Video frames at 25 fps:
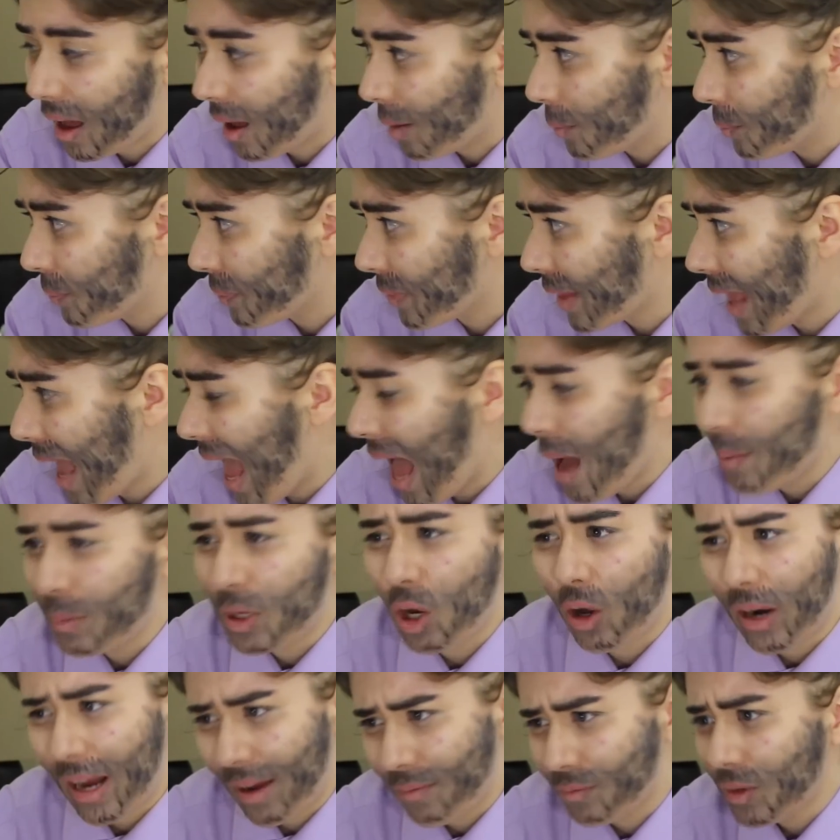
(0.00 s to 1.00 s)
and we
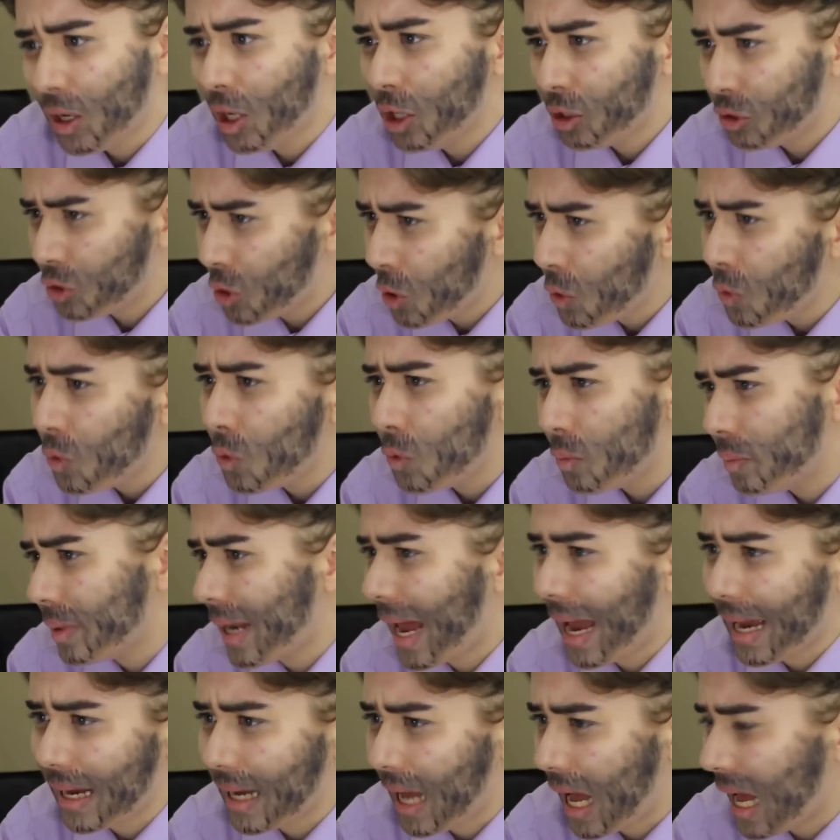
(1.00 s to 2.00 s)
can't have two
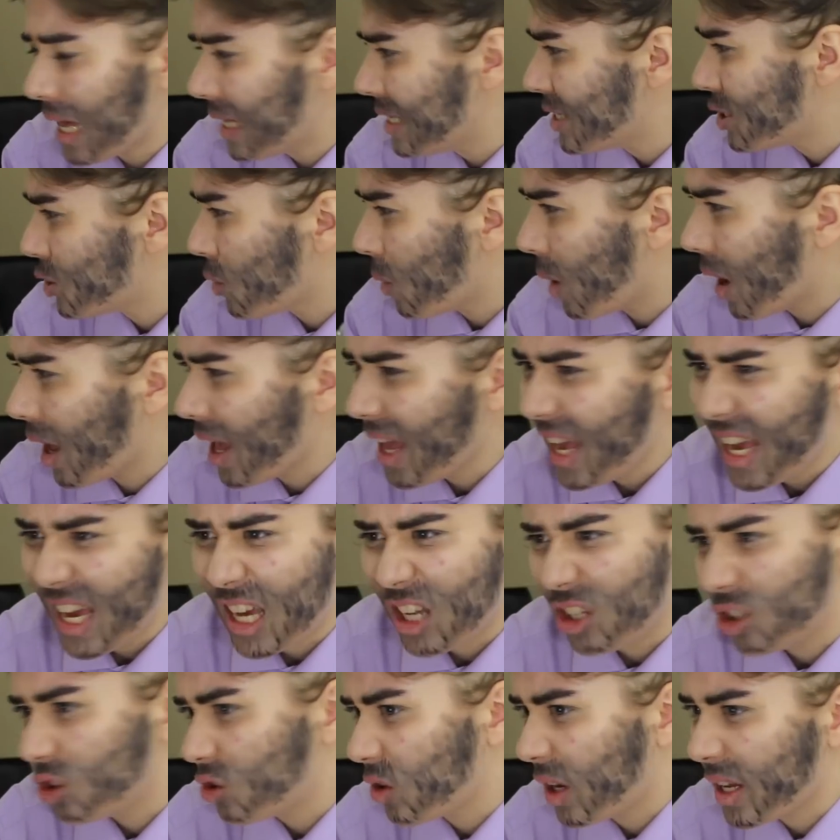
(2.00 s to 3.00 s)
black guys who are
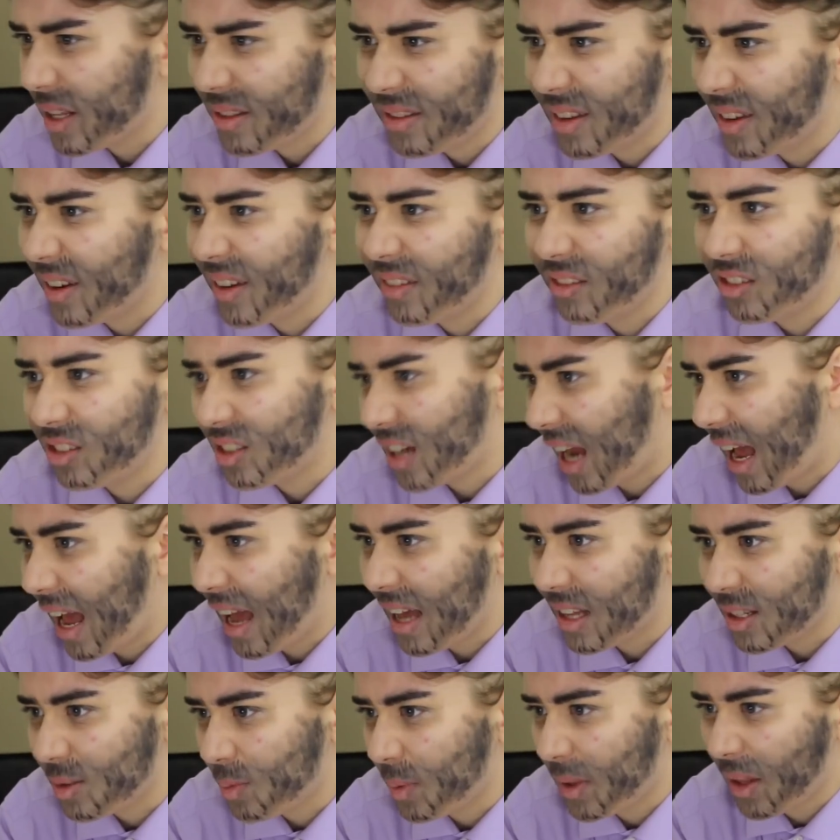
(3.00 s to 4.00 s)
interested in
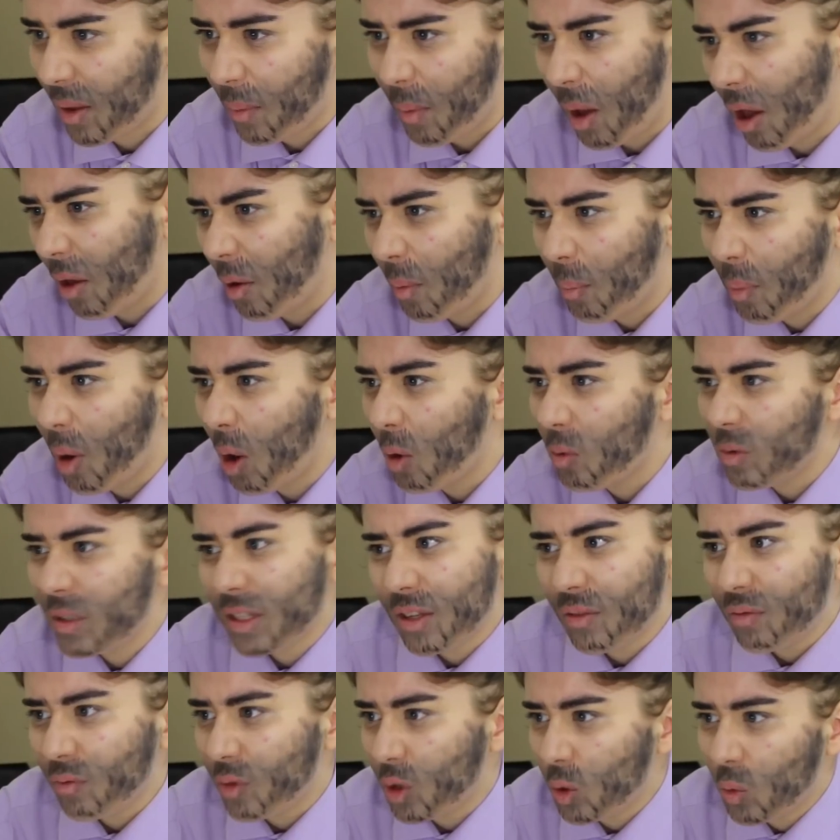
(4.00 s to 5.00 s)
jazz with
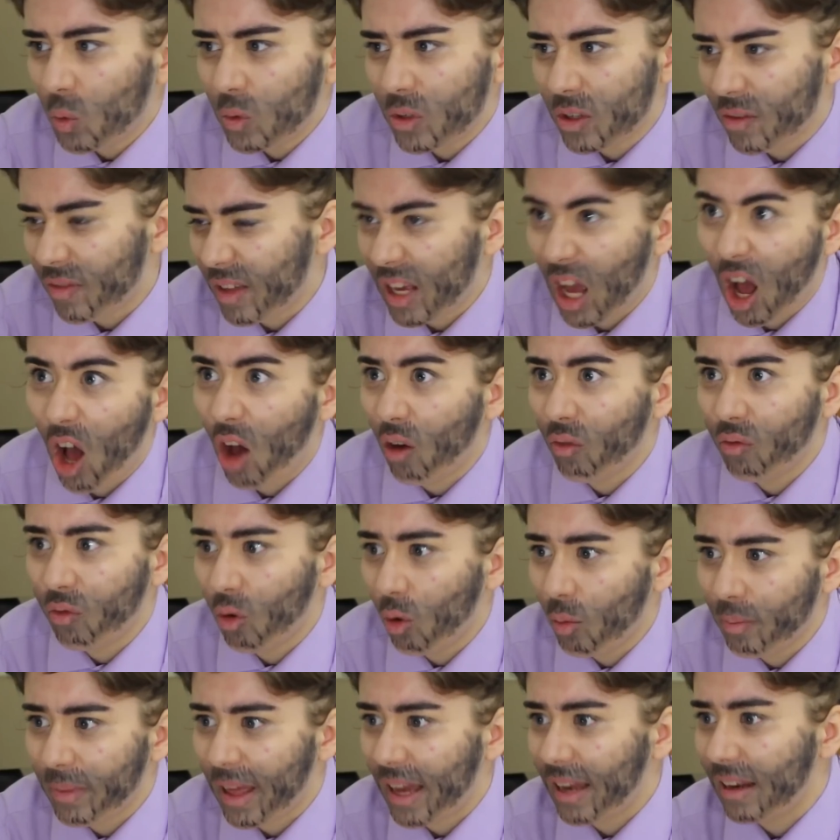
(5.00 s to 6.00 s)
opposing views of the art
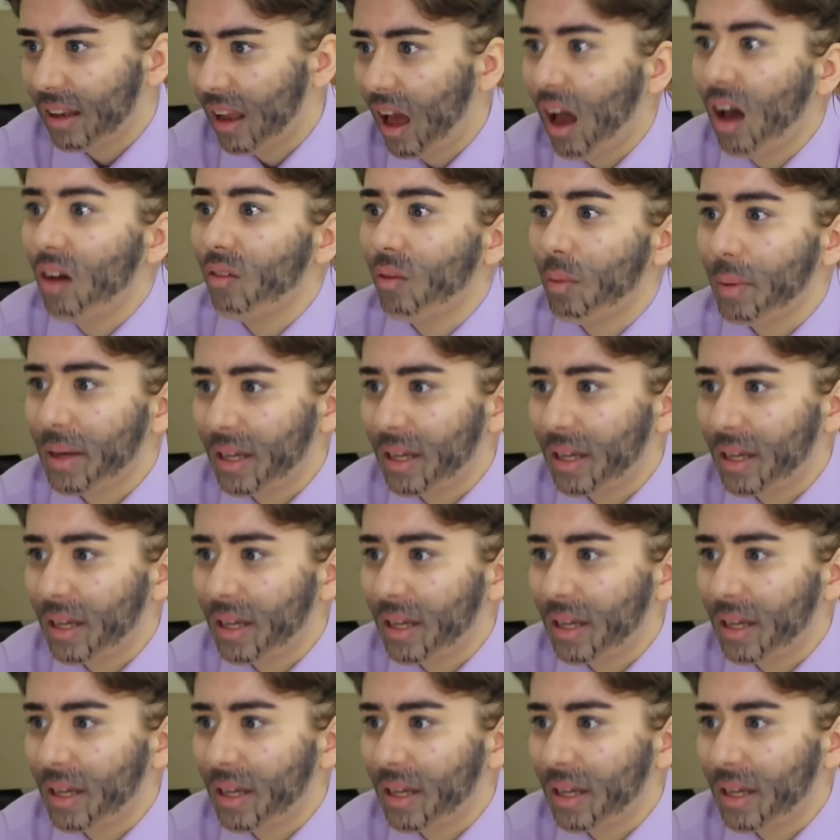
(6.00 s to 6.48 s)
form they love.